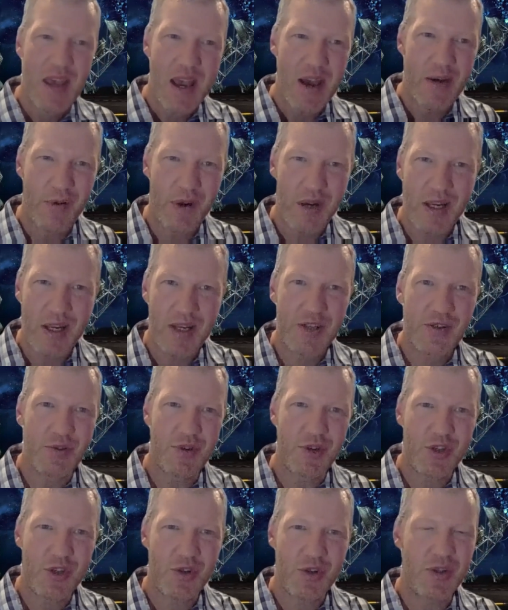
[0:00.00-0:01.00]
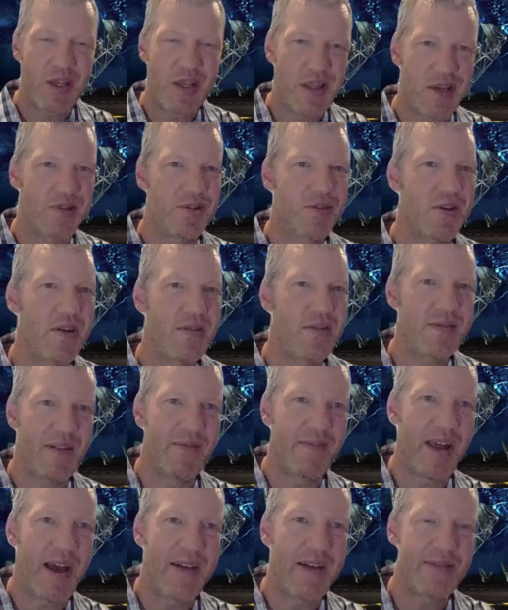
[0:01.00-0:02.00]
And we need to ensure that those safety
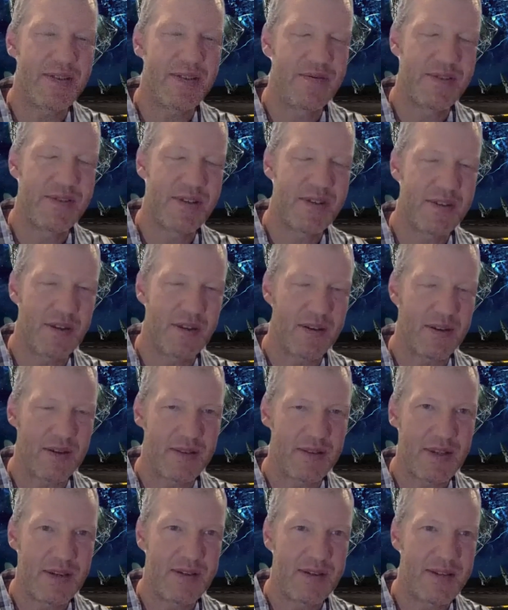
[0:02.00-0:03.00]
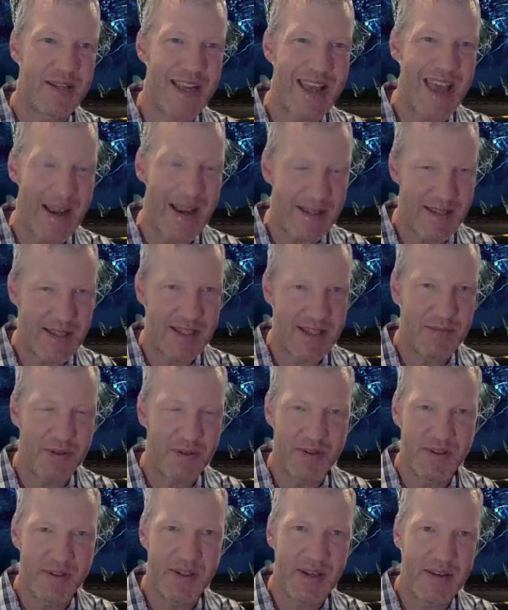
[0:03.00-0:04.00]
of life services are continuously
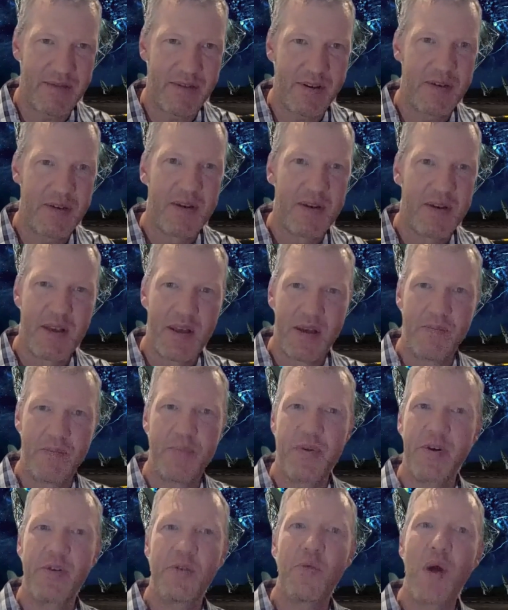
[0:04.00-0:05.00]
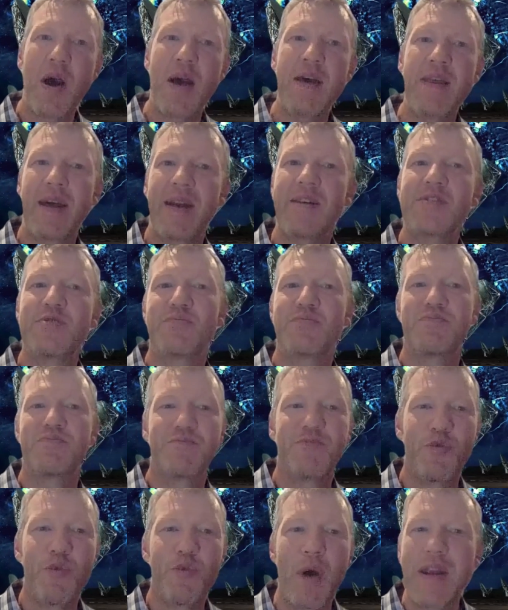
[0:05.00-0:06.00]
accessible and delivered, but in a way that is
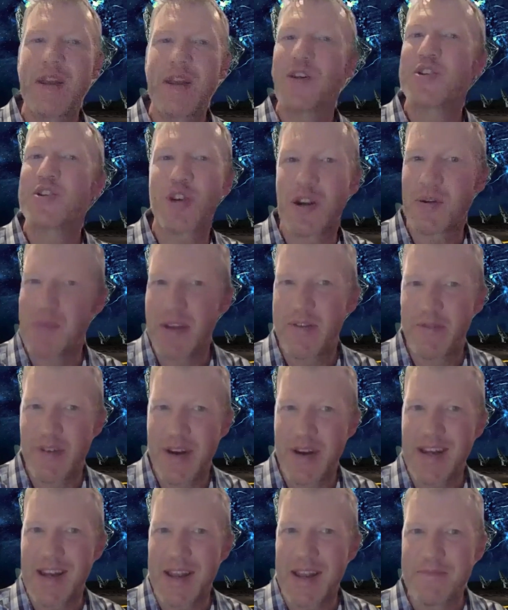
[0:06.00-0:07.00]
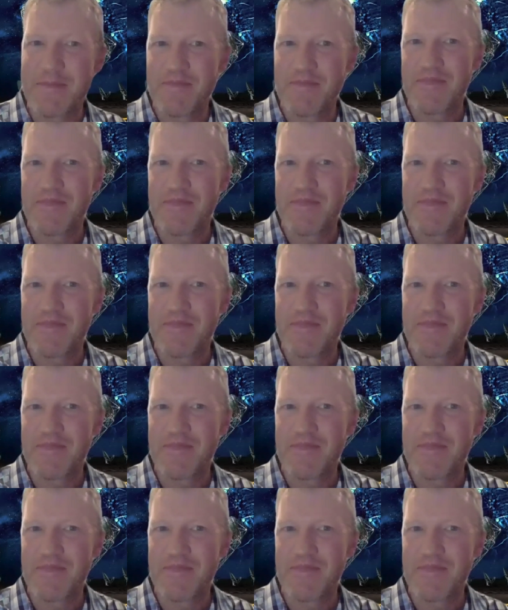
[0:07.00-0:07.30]
radio astronomy friendly.